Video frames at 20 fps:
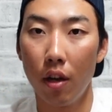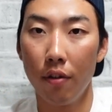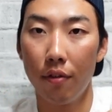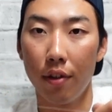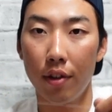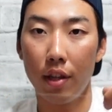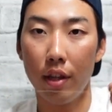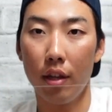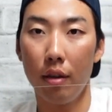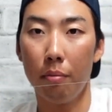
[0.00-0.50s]

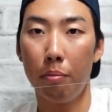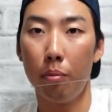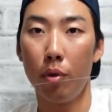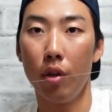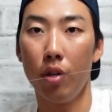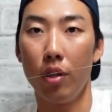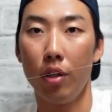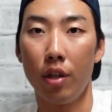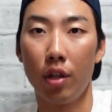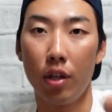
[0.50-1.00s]
and then
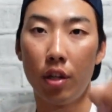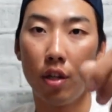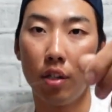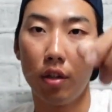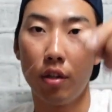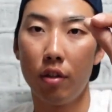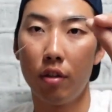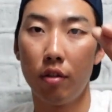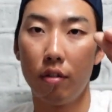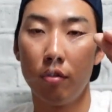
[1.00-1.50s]
put your
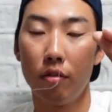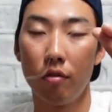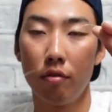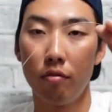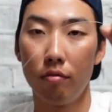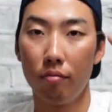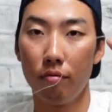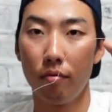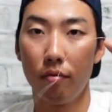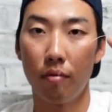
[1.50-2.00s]

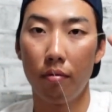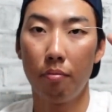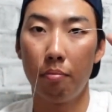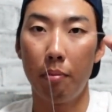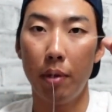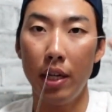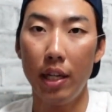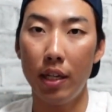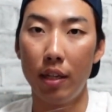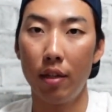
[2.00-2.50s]

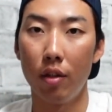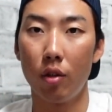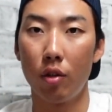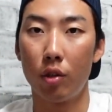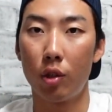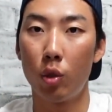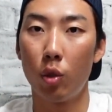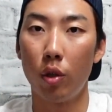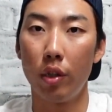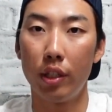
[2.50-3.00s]
bead or
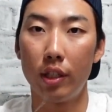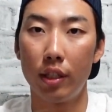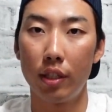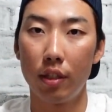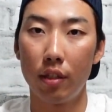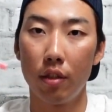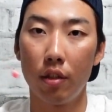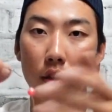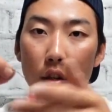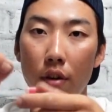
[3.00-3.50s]

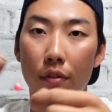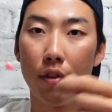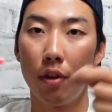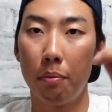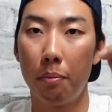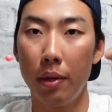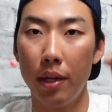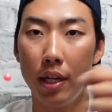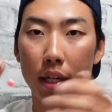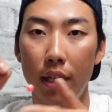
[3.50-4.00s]
choice of your
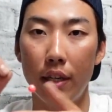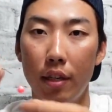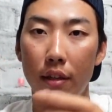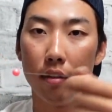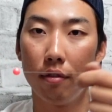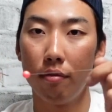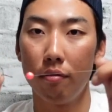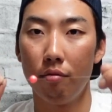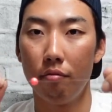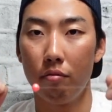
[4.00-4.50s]
bead,
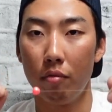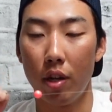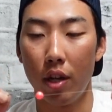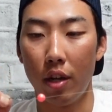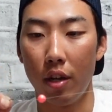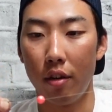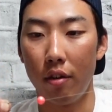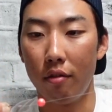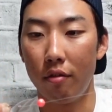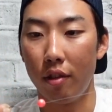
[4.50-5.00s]

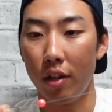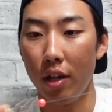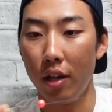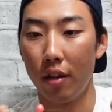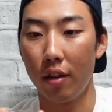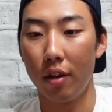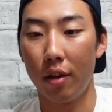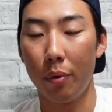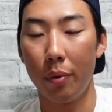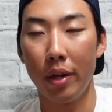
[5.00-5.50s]
and yeah,
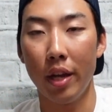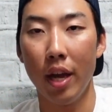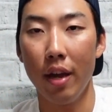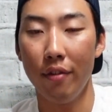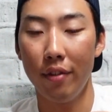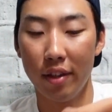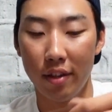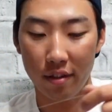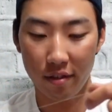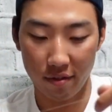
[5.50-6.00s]
there we have
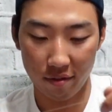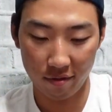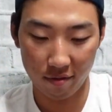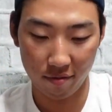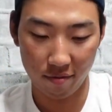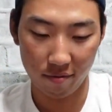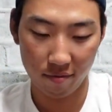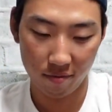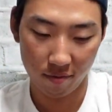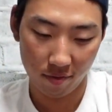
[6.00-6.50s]
it.
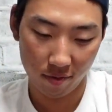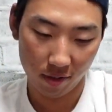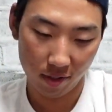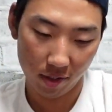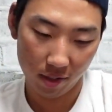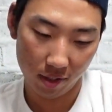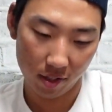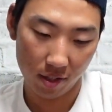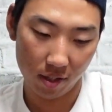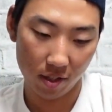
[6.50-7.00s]

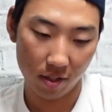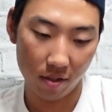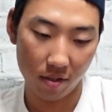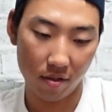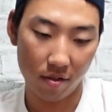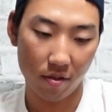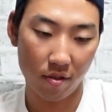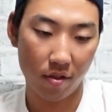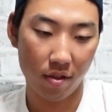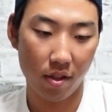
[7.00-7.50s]
So,
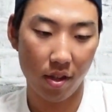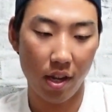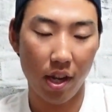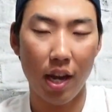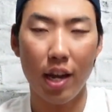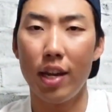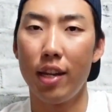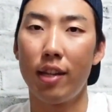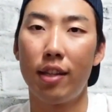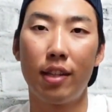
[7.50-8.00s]

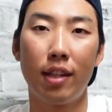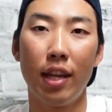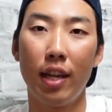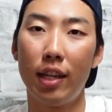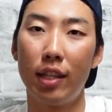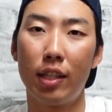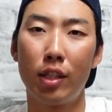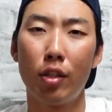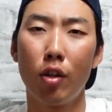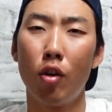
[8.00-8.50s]
and it
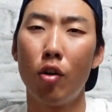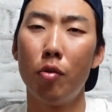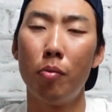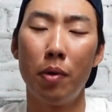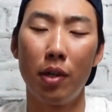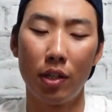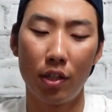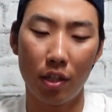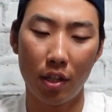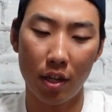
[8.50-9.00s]
takes so
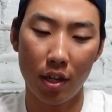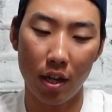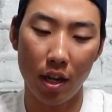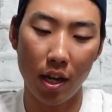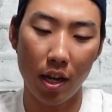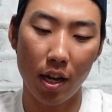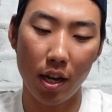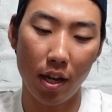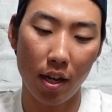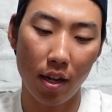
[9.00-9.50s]
much
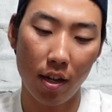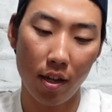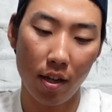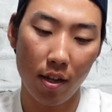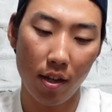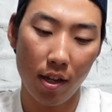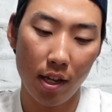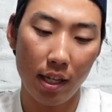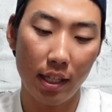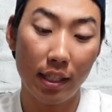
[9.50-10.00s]

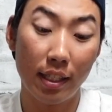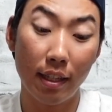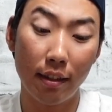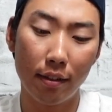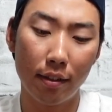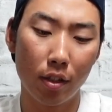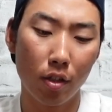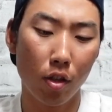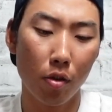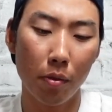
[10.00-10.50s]

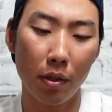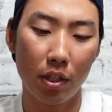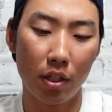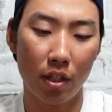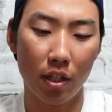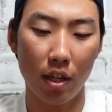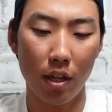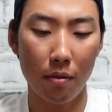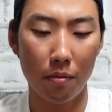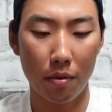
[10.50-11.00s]

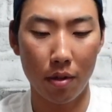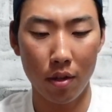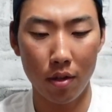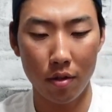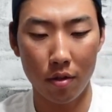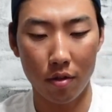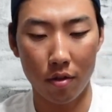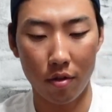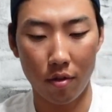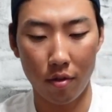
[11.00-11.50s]
time too
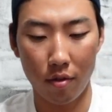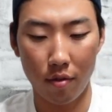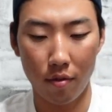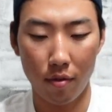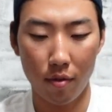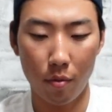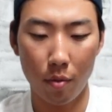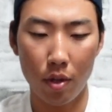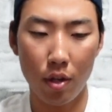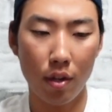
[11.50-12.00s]

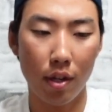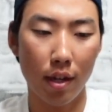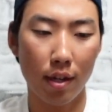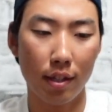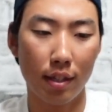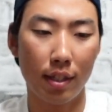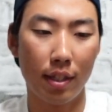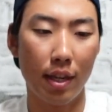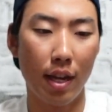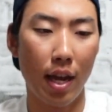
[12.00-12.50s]
when you get a
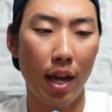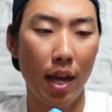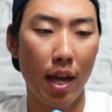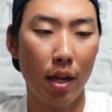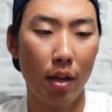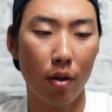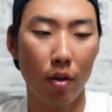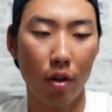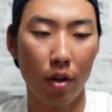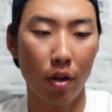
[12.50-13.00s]

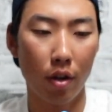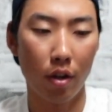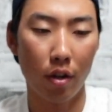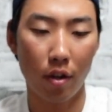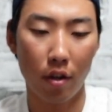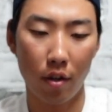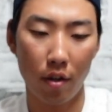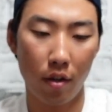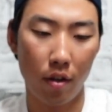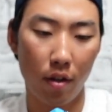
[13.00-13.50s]
snag or
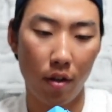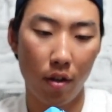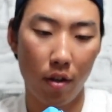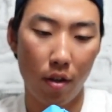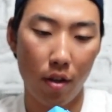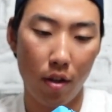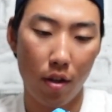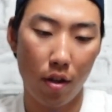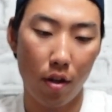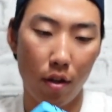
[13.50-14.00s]

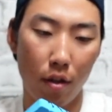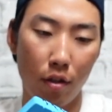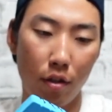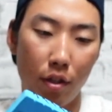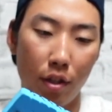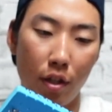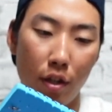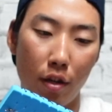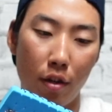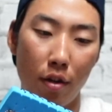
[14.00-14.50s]
you lose
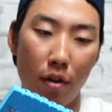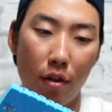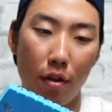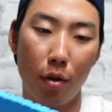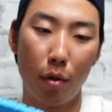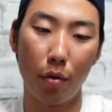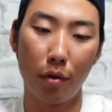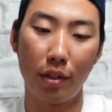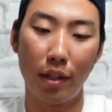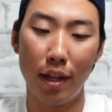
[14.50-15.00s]
your
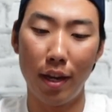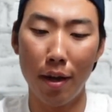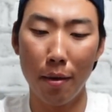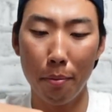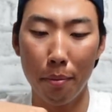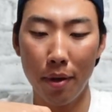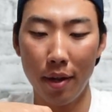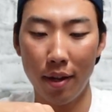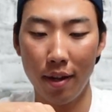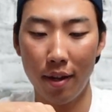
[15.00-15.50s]
whole setup.